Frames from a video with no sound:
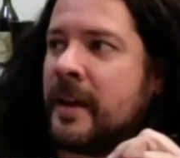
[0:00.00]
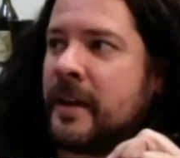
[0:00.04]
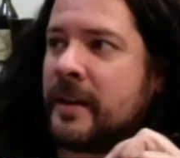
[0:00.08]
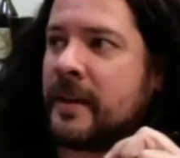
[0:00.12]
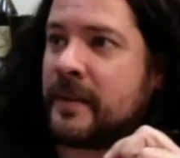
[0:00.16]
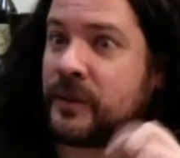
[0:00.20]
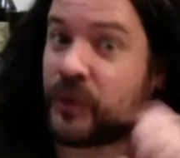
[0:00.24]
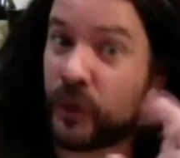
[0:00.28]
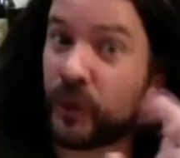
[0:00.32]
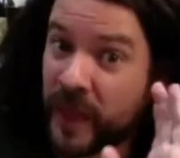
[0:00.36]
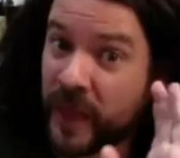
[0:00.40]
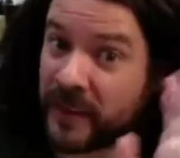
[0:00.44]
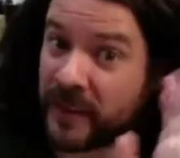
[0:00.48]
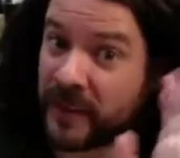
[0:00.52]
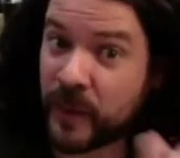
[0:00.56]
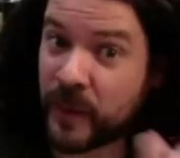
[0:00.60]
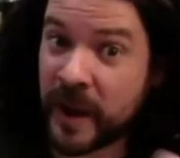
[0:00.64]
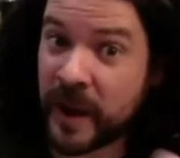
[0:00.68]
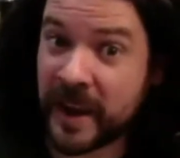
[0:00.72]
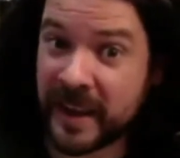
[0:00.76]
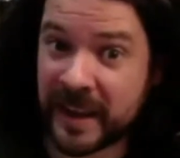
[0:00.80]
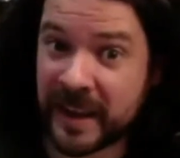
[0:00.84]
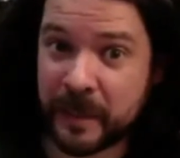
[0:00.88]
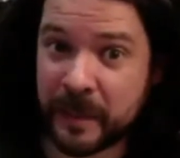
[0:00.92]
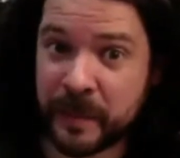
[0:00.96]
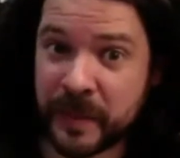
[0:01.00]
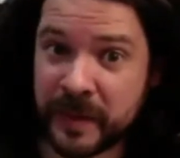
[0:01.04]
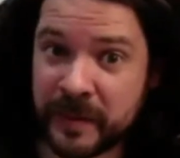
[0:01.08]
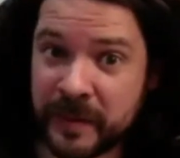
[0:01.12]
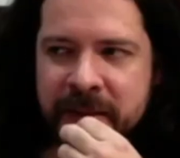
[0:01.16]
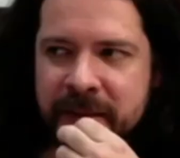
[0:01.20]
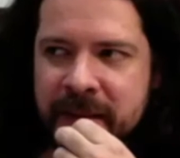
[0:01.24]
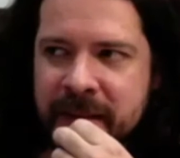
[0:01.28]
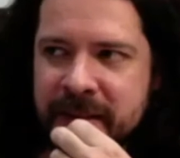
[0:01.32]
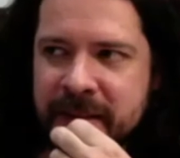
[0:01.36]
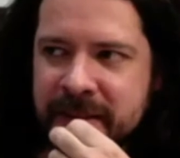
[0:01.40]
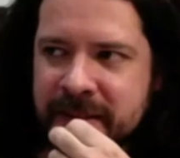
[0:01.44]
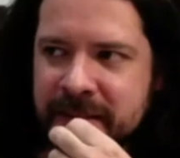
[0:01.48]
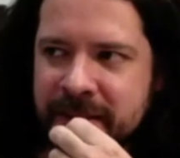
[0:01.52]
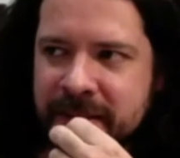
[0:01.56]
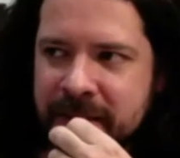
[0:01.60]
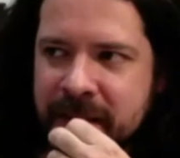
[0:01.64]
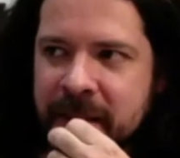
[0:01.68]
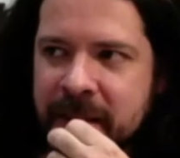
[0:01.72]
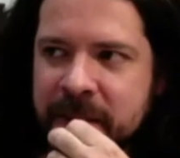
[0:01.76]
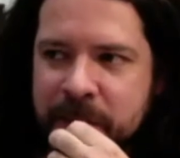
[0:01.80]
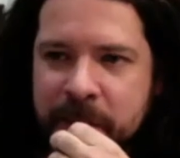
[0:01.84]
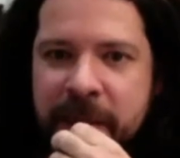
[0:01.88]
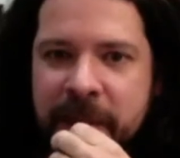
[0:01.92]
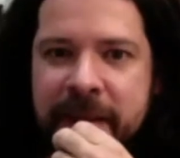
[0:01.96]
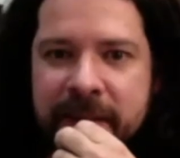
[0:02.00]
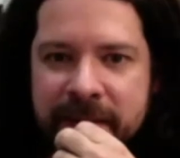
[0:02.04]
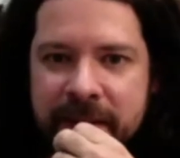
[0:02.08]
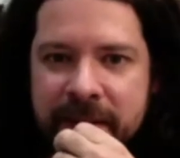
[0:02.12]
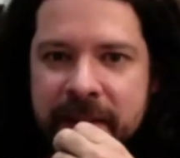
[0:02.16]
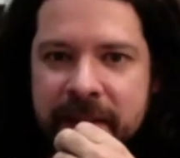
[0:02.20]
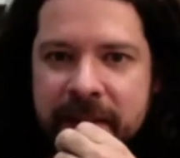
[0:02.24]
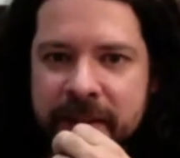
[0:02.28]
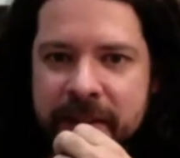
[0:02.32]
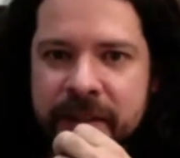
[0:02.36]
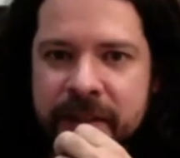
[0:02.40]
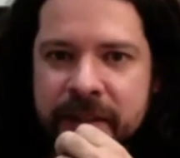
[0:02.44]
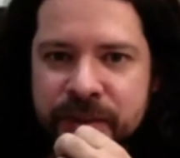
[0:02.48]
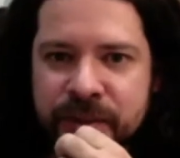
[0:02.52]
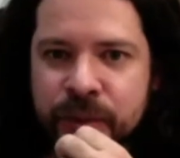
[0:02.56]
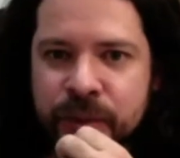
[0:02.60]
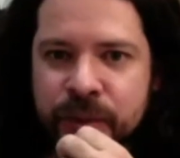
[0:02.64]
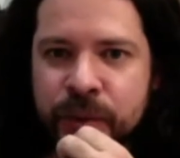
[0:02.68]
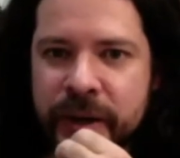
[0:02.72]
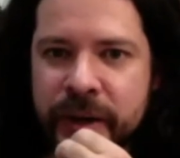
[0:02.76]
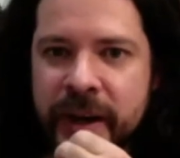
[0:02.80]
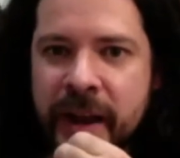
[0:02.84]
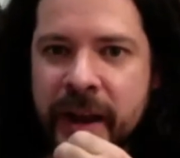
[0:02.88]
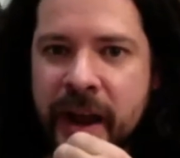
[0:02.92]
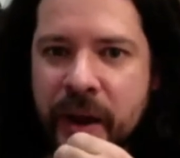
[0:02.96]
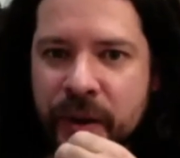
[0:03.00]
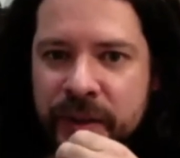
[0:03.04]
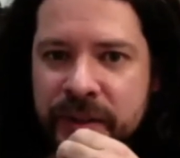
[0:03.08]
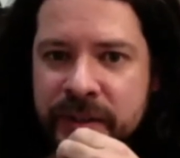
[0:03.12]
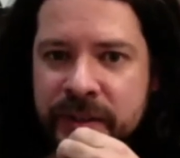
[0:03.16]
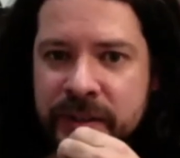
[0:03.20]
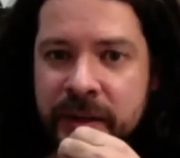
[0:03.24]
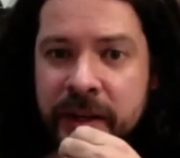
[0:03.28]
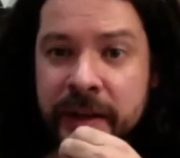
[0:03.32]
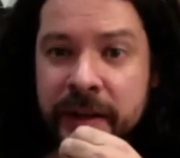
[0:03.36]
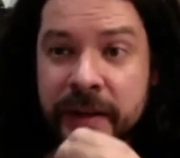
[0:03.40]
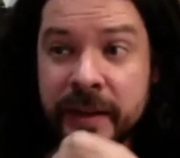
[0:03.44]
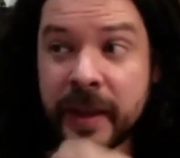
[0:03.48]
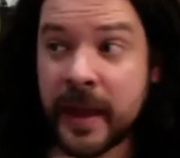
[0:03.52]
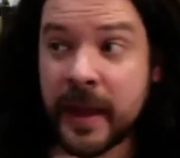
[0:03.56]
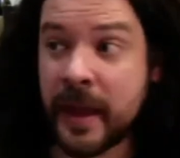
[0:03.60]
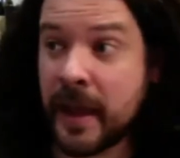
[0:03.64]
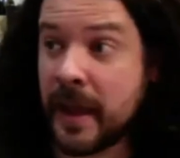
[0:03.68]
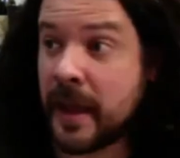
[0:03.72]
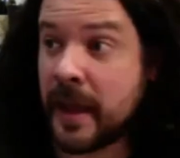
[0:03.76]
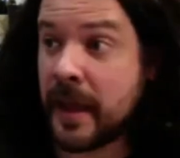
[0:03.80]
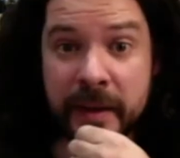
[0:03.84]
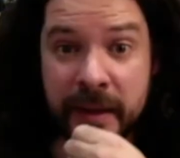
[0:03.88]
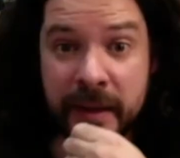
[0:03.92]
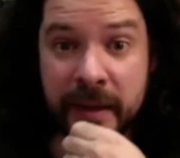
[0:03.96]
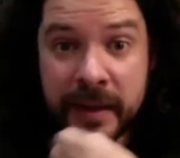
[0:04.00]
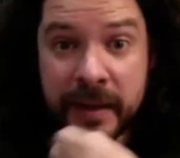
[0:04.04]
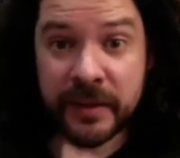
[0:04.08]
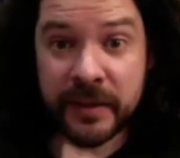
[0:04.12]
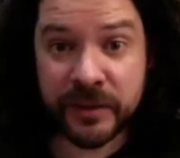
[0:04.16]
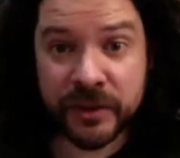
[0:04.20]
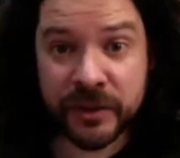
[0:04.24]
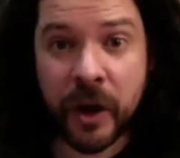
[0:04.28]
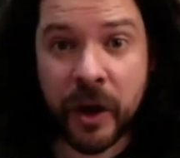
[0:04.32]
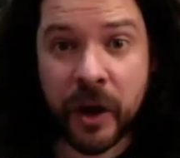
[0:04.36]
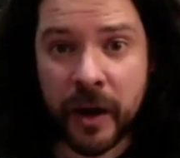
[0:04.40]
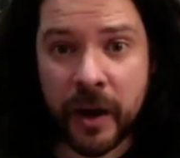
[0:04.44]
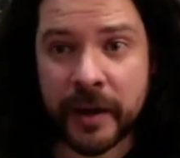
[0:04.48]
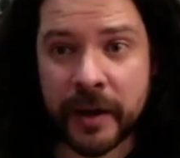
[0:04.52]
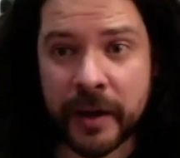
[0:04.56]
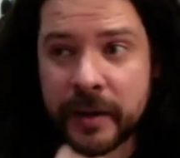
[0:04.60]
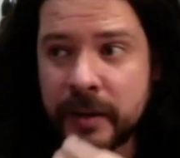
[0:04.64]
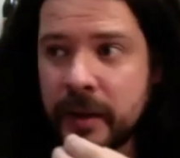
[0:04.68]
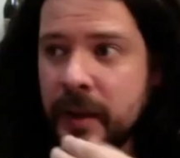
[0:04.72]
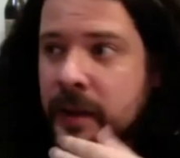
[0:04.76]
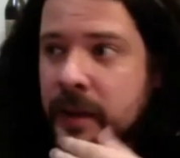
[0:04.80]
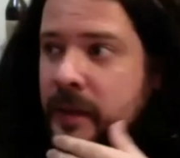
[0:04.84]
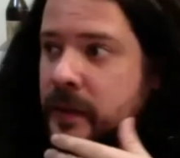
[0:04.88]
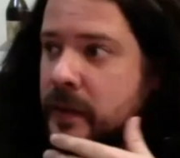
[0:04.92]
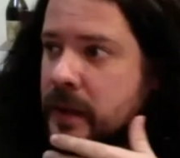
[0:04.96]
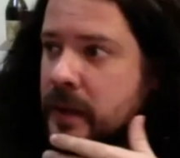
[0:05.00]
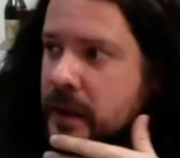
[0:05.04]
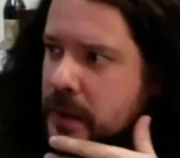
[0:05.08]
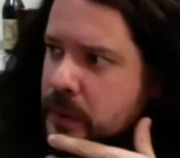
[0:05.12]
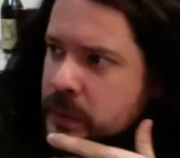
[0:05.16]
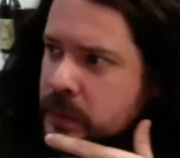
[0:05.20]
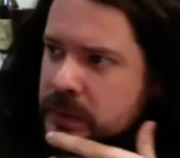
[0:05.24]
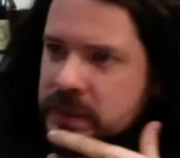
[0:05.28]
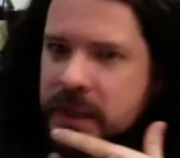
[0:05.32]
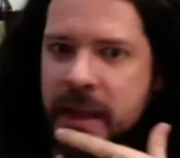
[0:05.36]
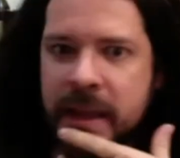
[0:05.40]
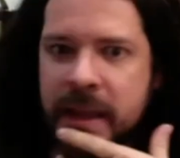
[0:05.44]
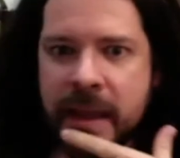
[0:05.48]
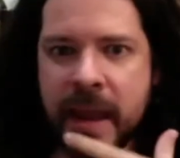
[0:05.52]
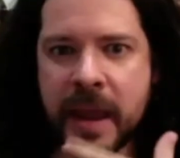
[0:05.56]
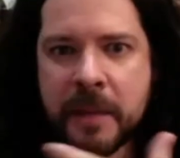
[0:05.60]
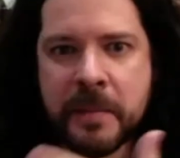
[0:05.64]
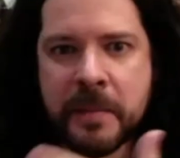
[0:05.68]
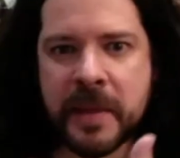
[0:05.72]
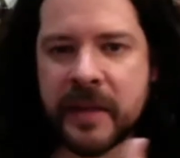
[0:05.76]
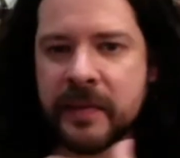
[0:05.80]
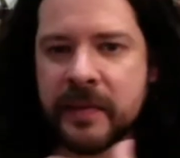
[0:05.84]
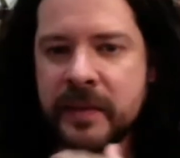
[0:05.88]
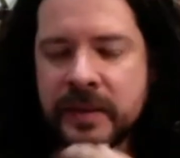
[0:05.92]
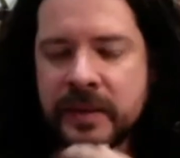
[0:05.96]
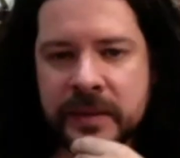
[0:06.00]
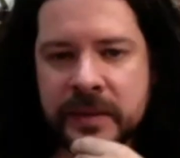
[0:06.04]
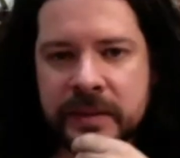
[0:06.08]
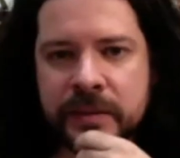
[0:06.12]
So that's why I keep it. That's that's basically the story, how it started. He saw it and he was like, hey man, this is